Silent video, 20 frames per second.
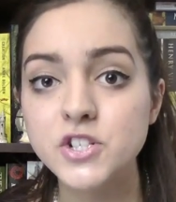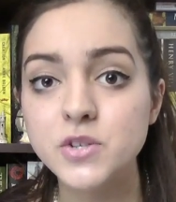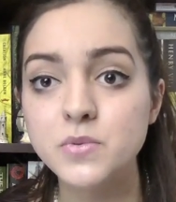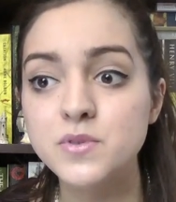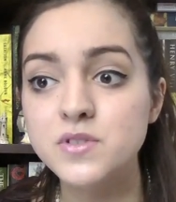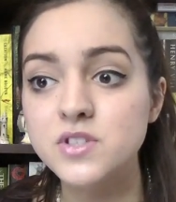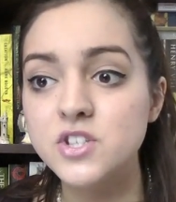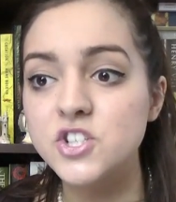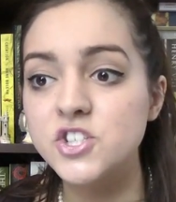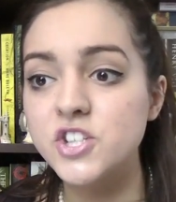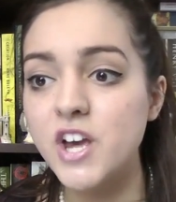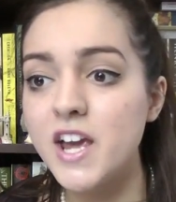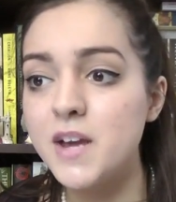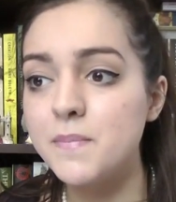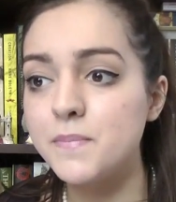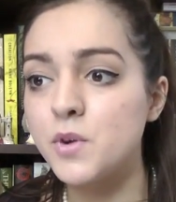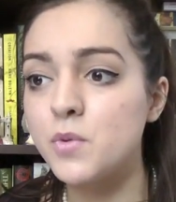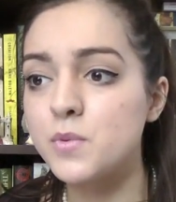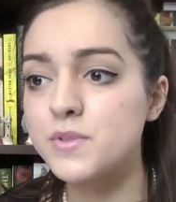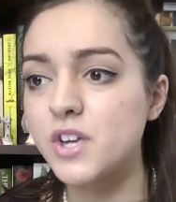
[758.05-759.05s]
It was the
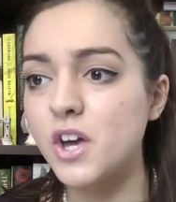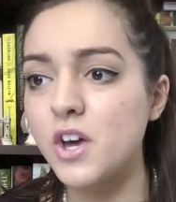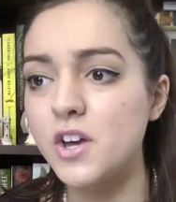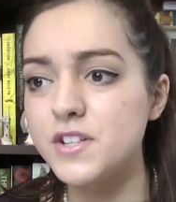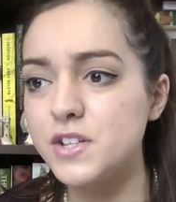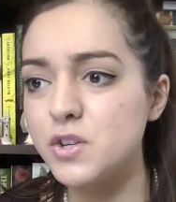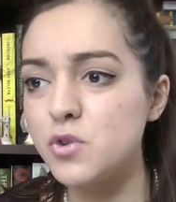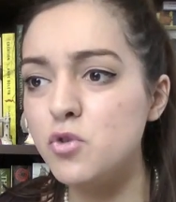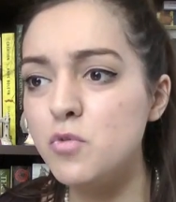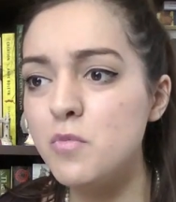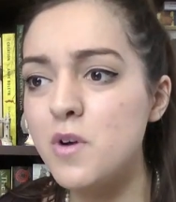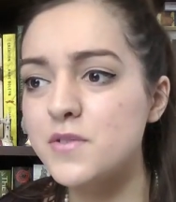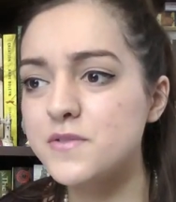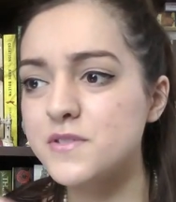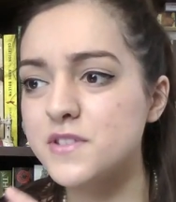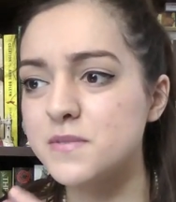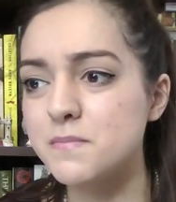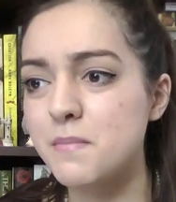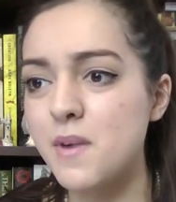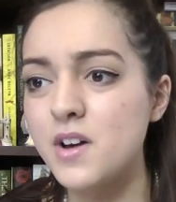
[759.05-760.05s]
shame that was hurting
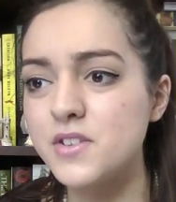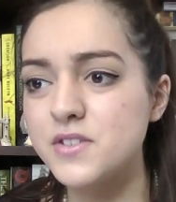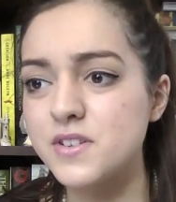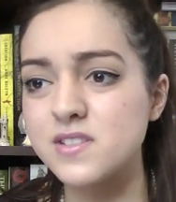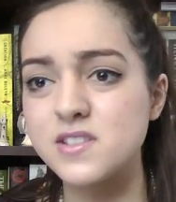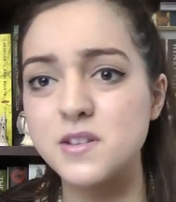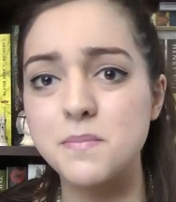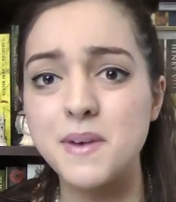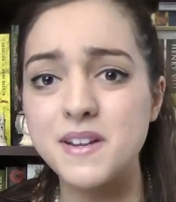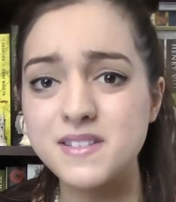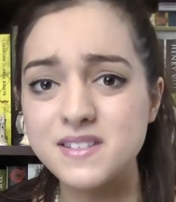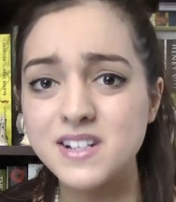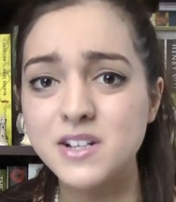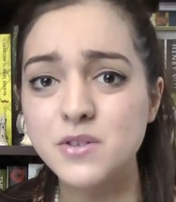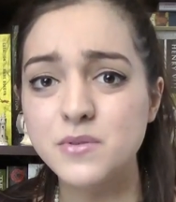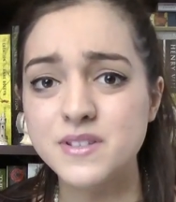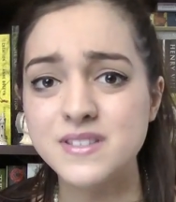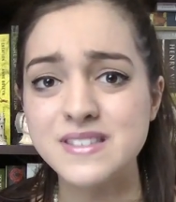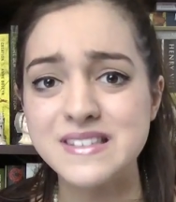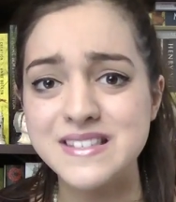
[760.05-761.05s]
almost as much as the mental
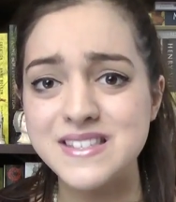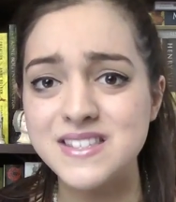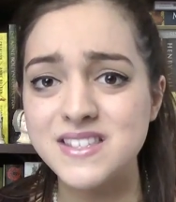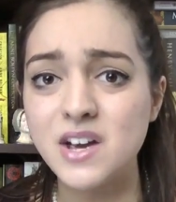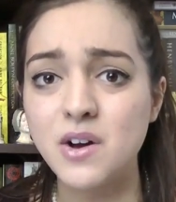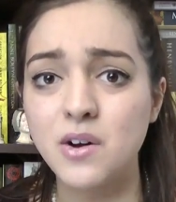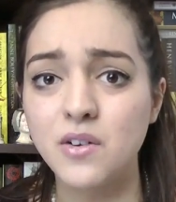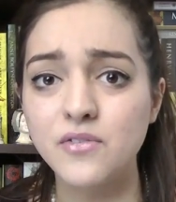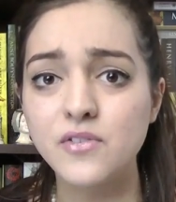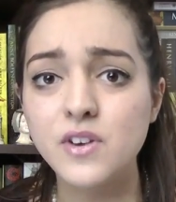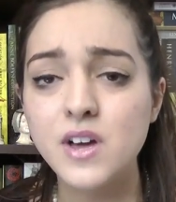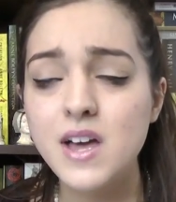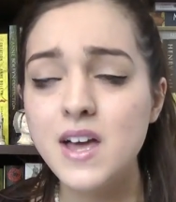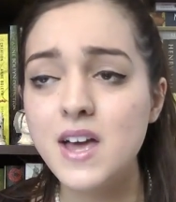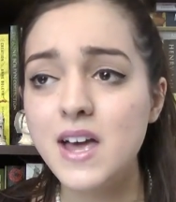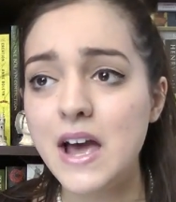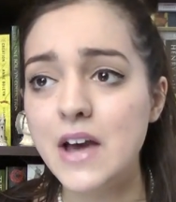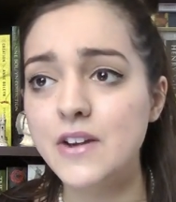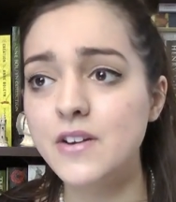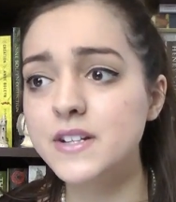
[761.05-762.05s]
illness itself,
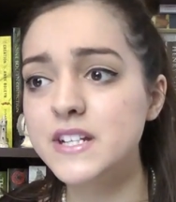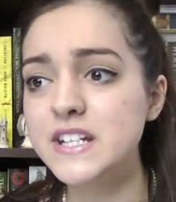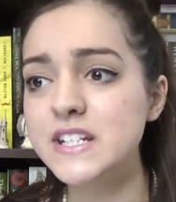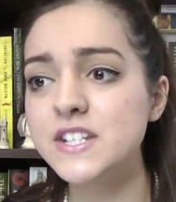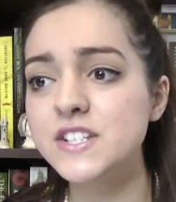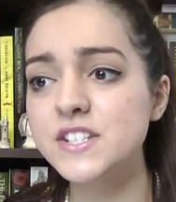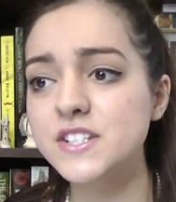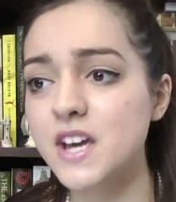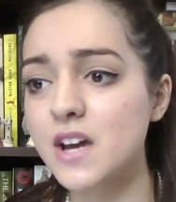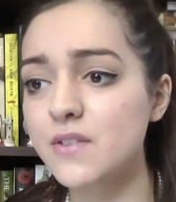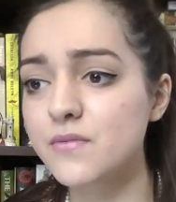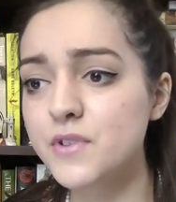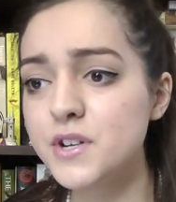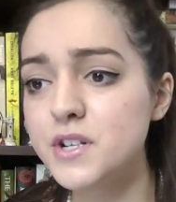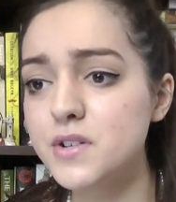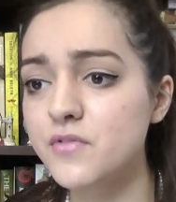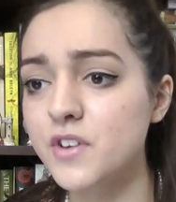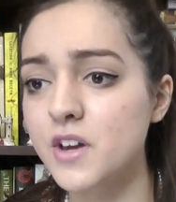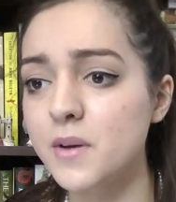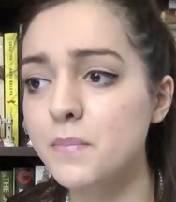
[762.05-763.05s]
and I needed to get
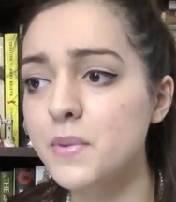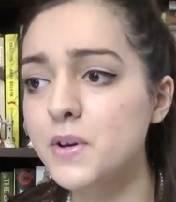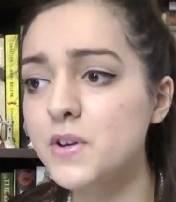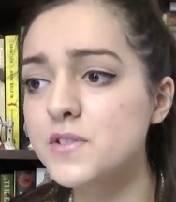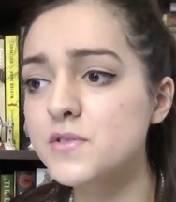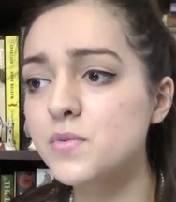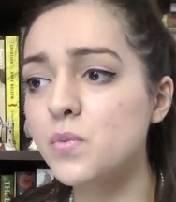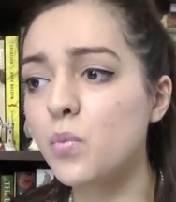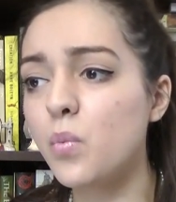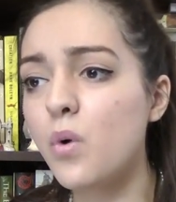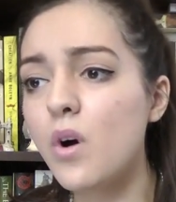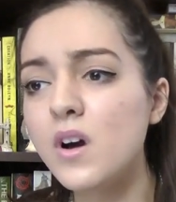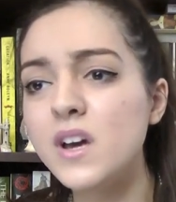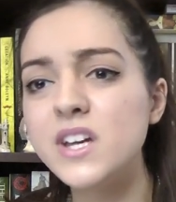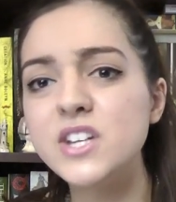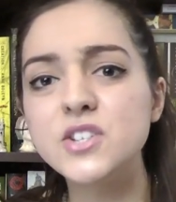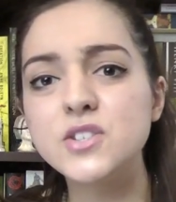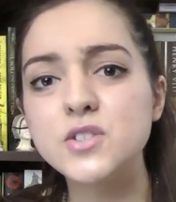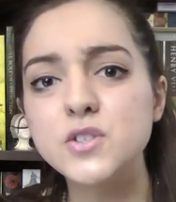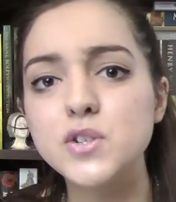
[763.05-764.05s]
rid of it, because
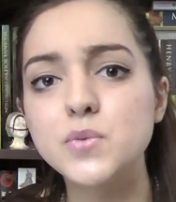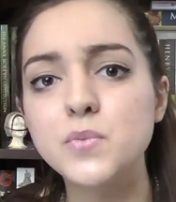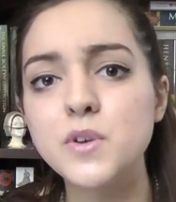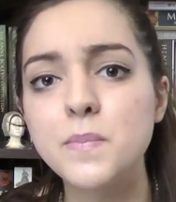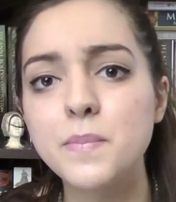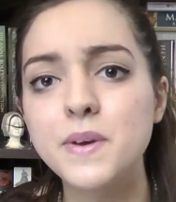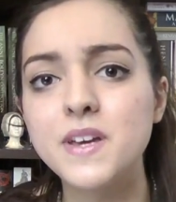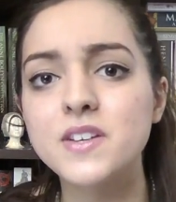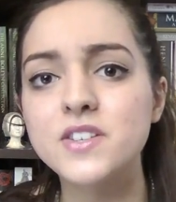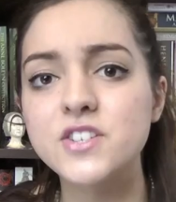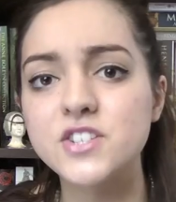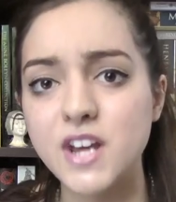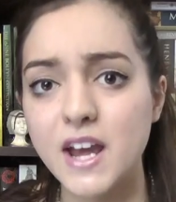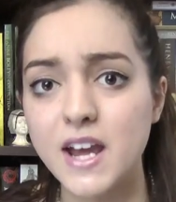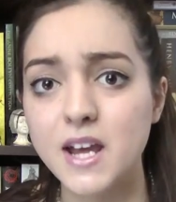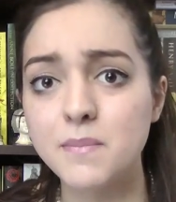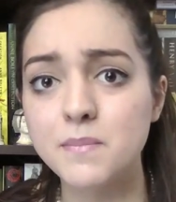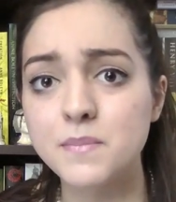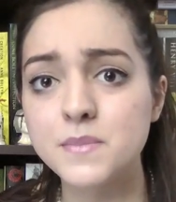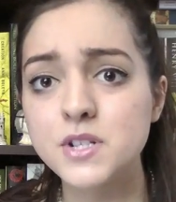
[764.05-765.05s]
why should we be
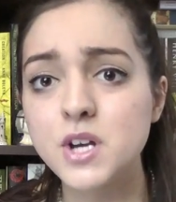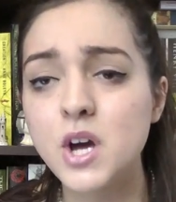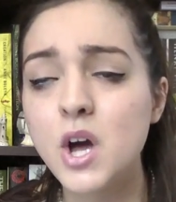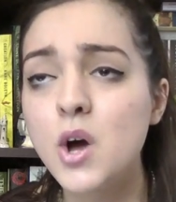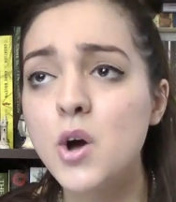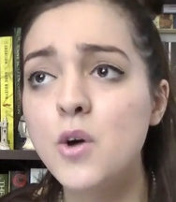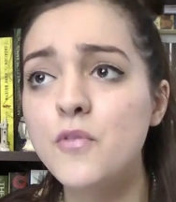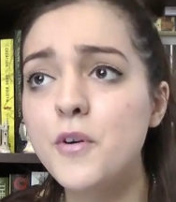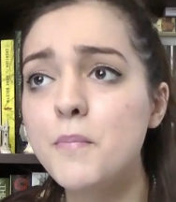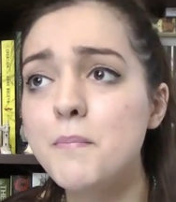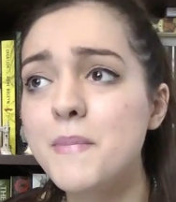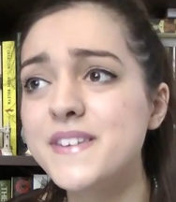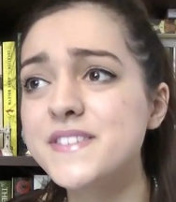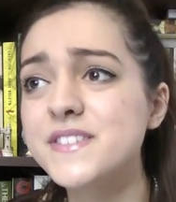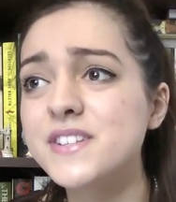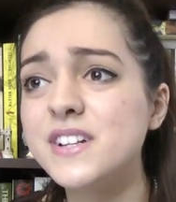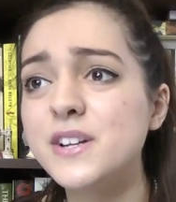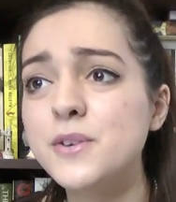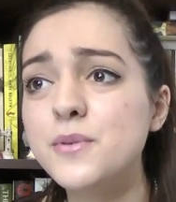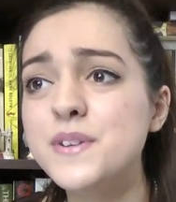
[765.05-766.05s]
ashamed of a
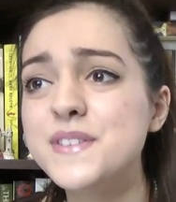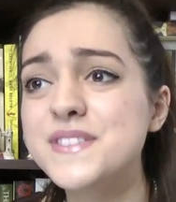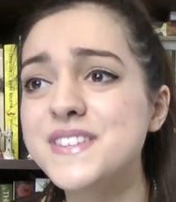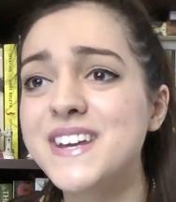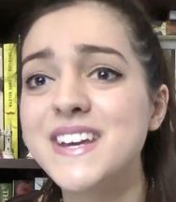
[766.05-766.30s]
mental illness?